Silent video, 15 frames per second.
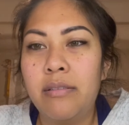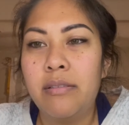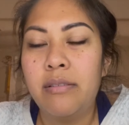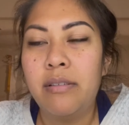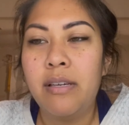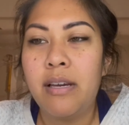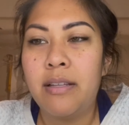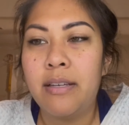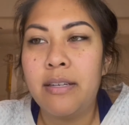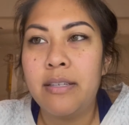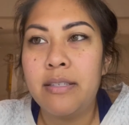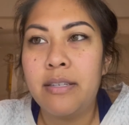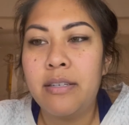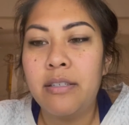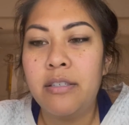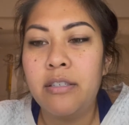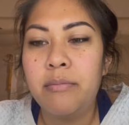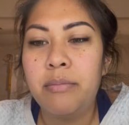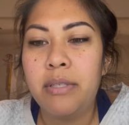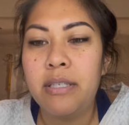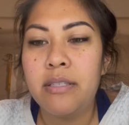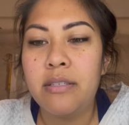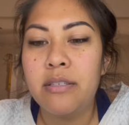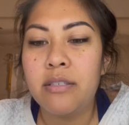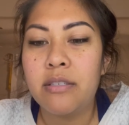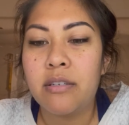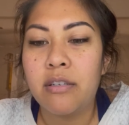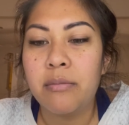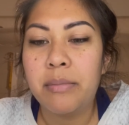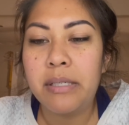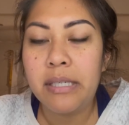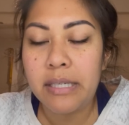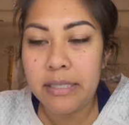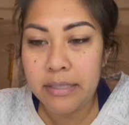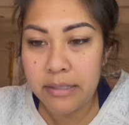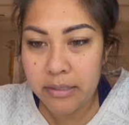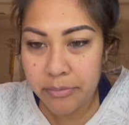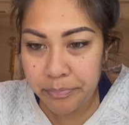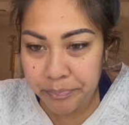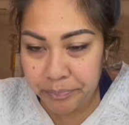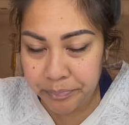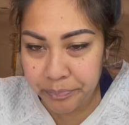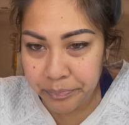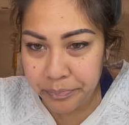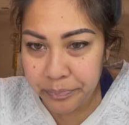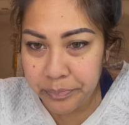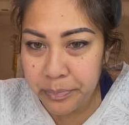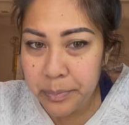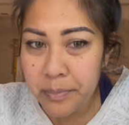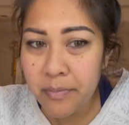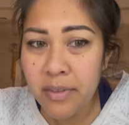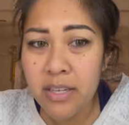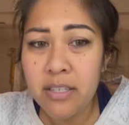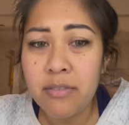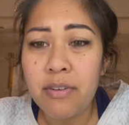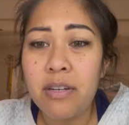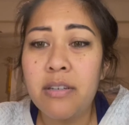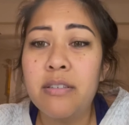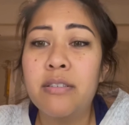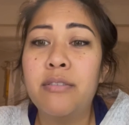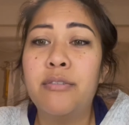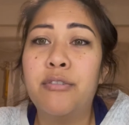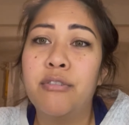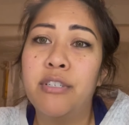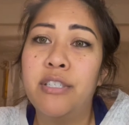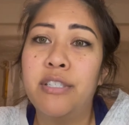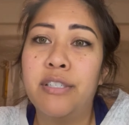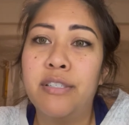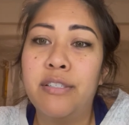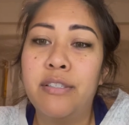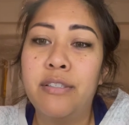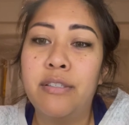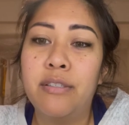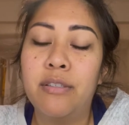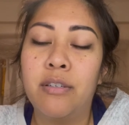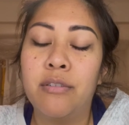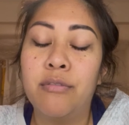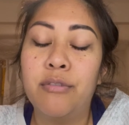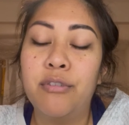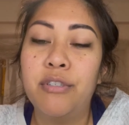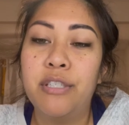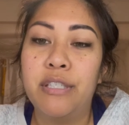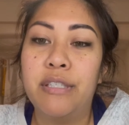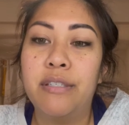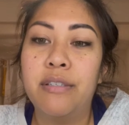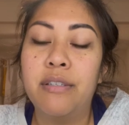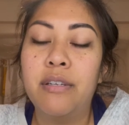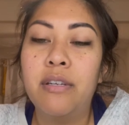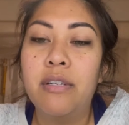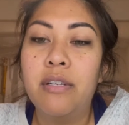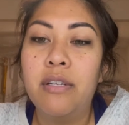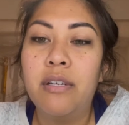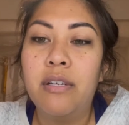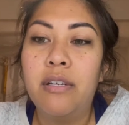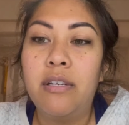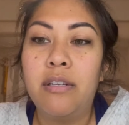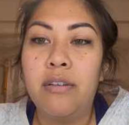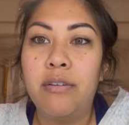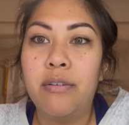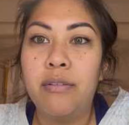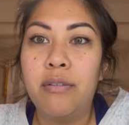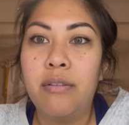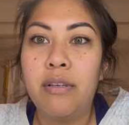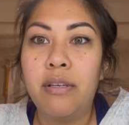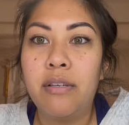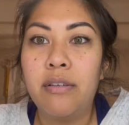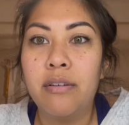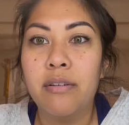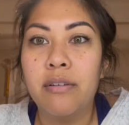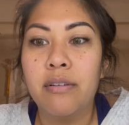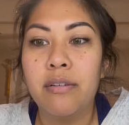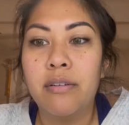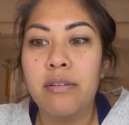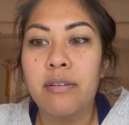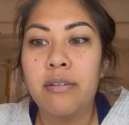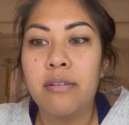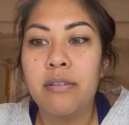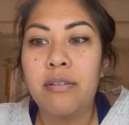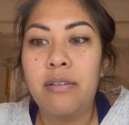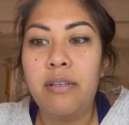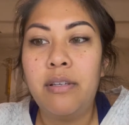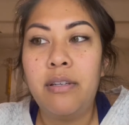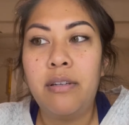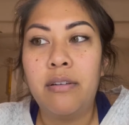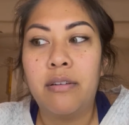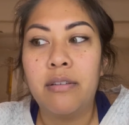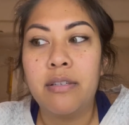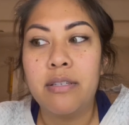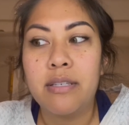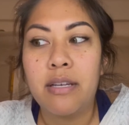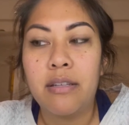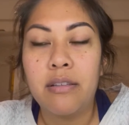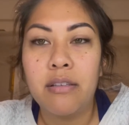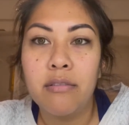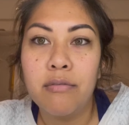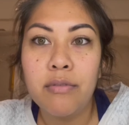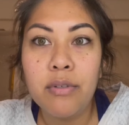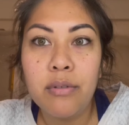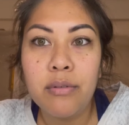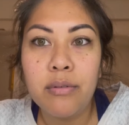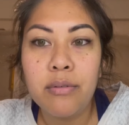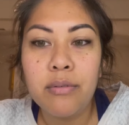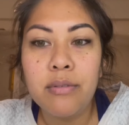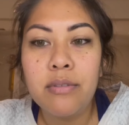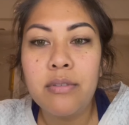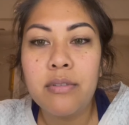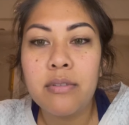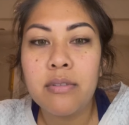Yeah, like I said, a good place to start, because as far as nutrition, you know, you think you're eating all these healthy foods,